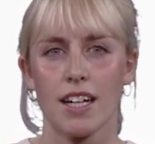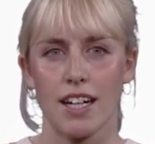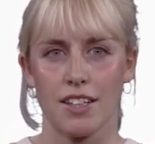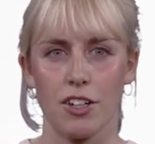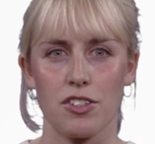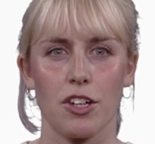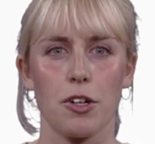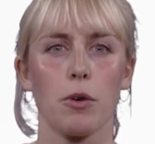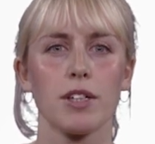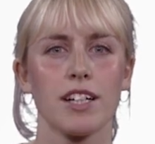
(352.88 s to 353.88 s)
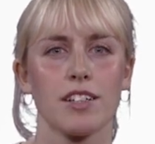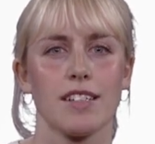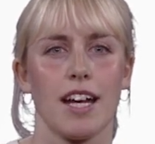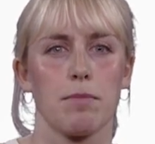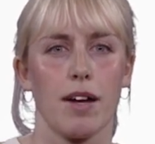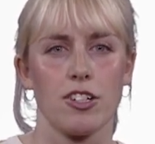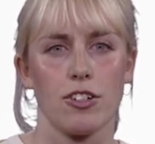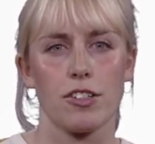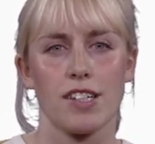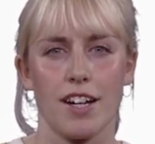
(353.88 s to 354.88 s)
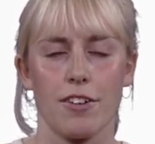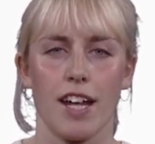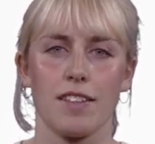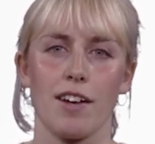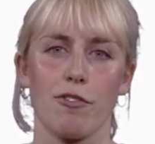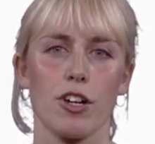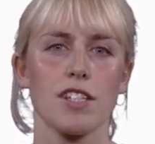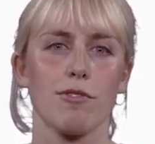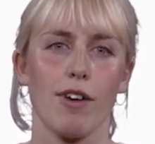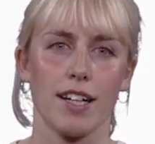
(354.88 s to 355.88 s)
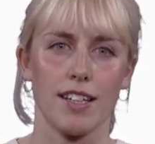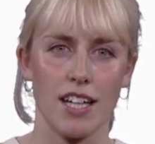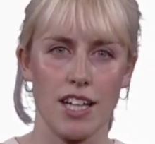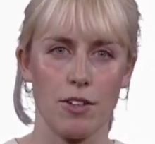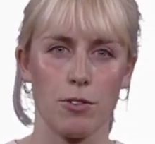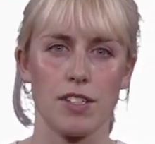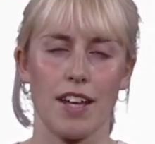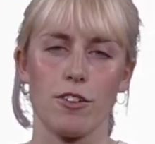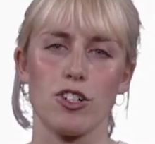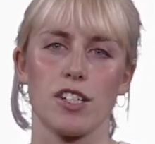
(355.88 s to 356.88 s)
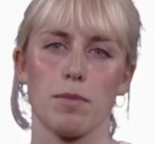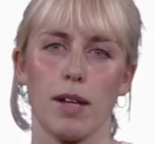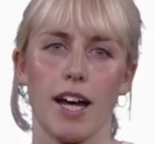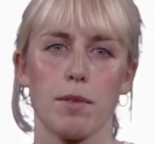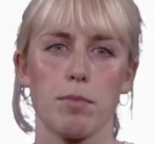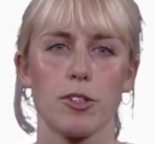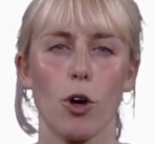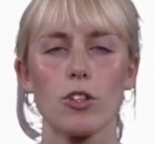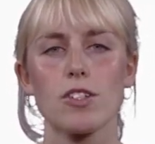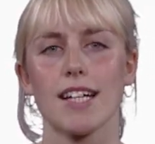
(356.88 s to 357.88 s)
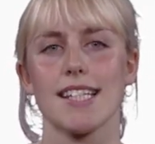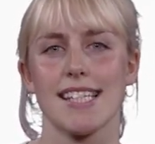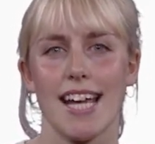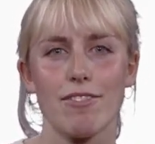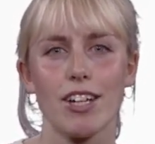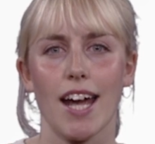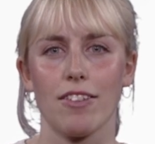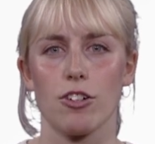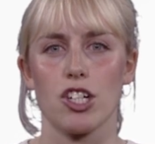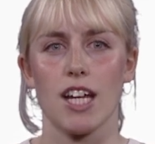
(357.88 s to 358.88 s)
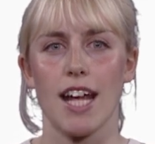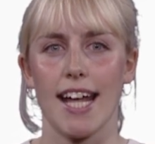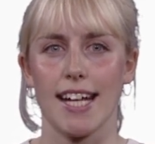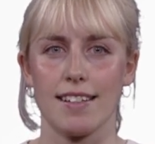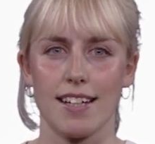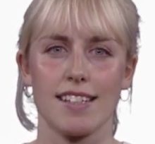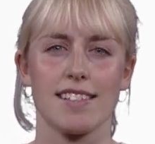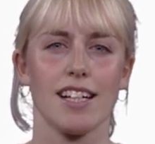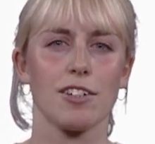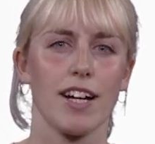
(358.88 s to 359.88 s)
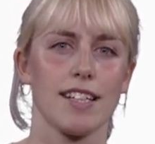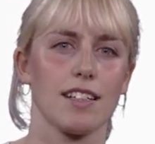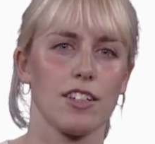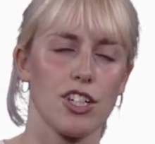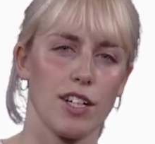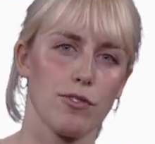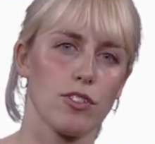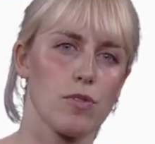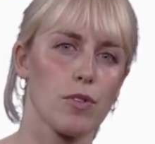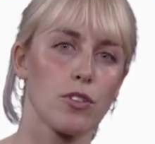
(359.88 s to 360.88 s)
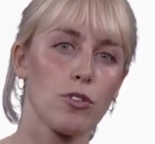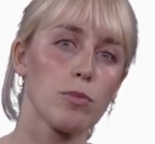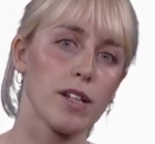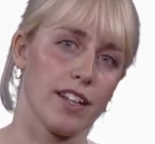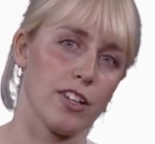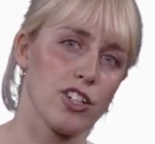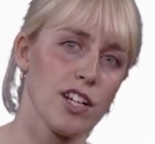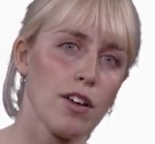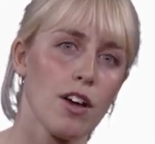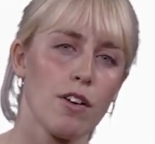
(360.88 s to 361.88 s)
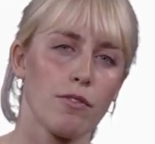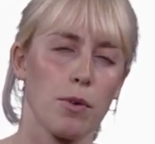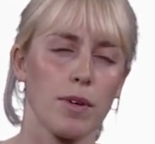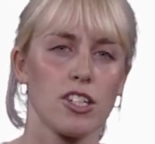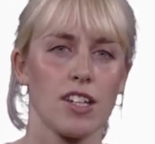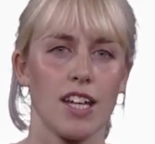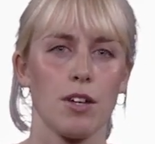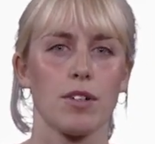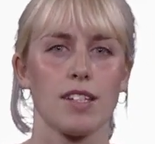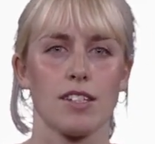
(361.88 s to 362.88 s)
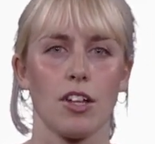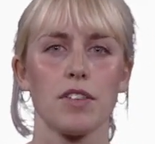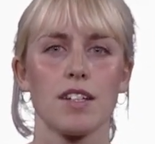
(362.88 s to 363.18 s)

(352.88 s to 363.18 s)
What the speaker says: It does not only contain measures geared at diversifying the EU's energy supply, but also at saving energy and at accelerating the shift to renewable energy, for which the EU is not